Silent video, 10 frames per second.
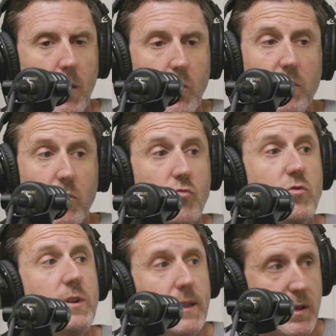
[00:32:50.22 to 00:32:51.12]
and we have
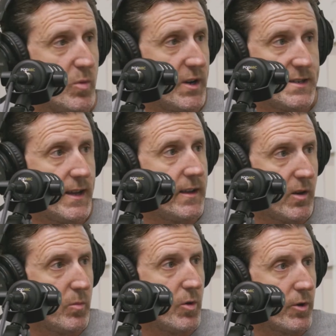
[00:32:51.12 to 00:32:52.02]
really embraced that in
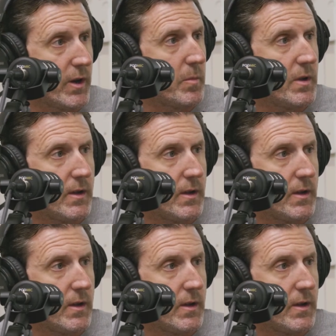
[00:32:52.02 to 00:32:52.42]
our program.